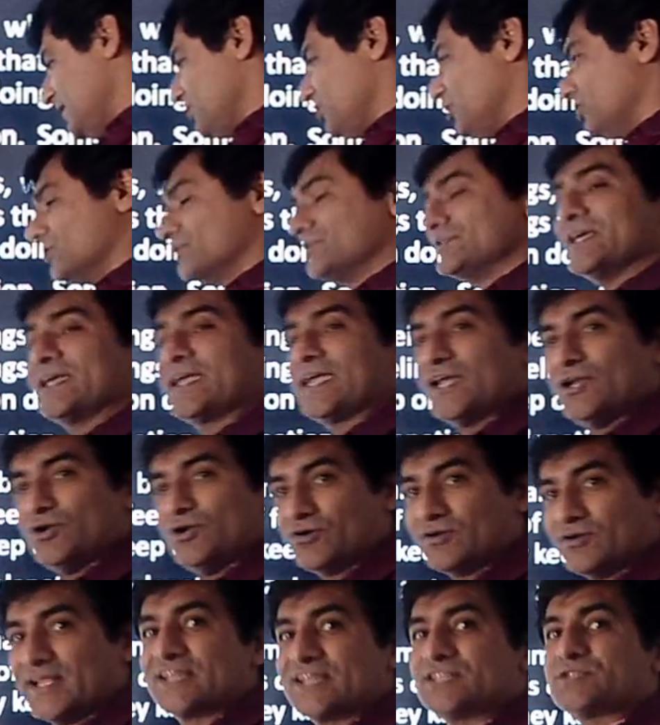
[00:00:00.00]
they cannot
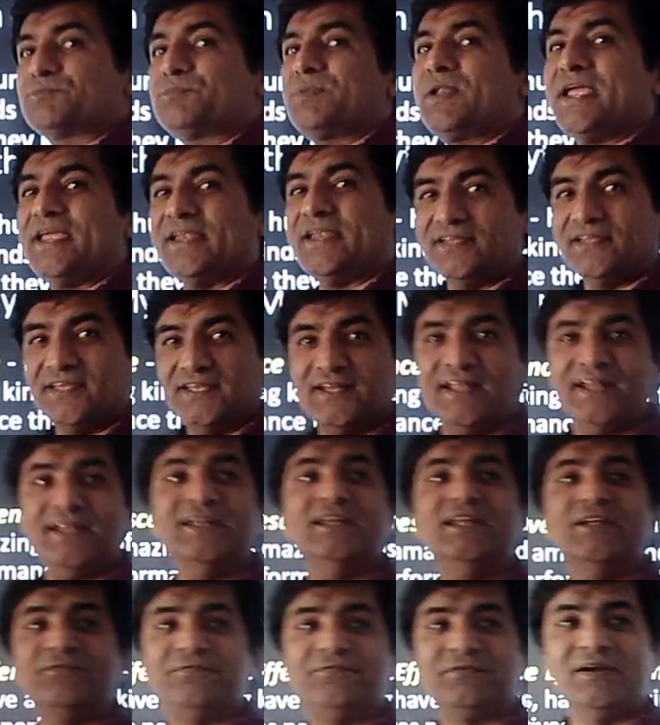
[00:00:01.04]
explain in any
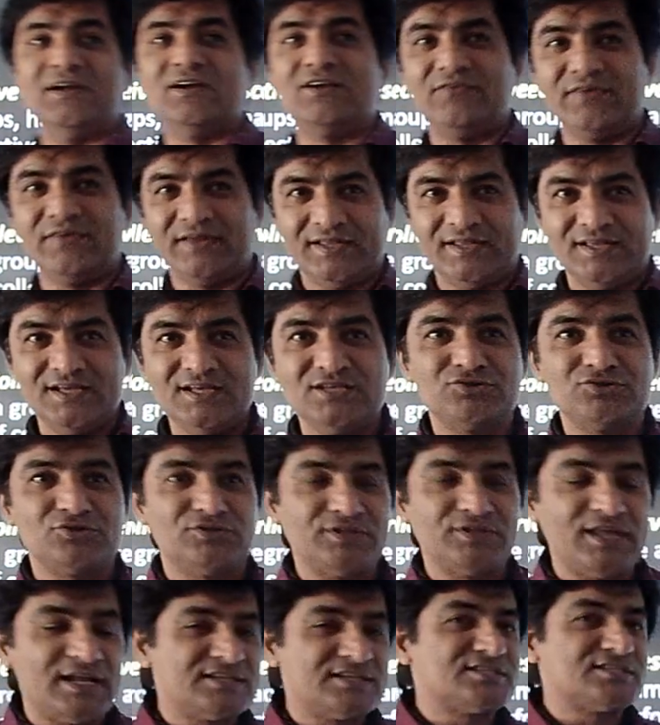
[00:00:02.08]
different way. So that
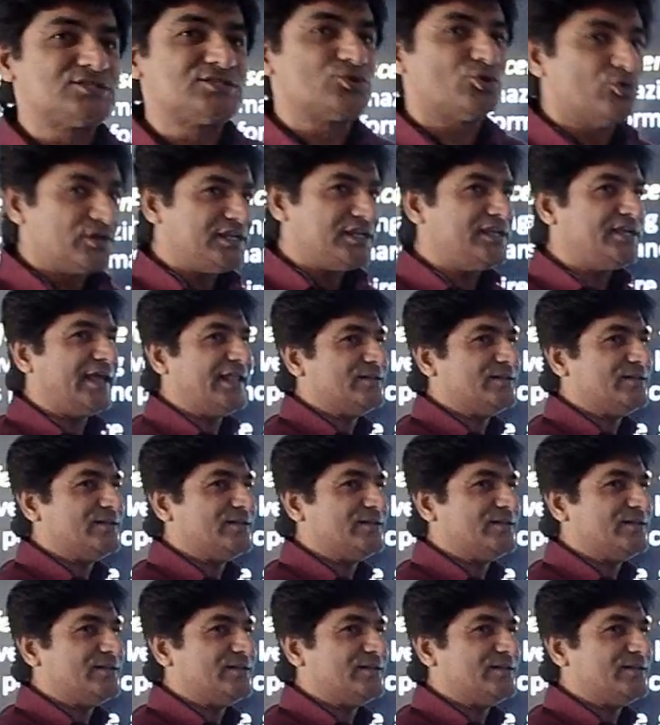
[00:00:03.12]
story helps to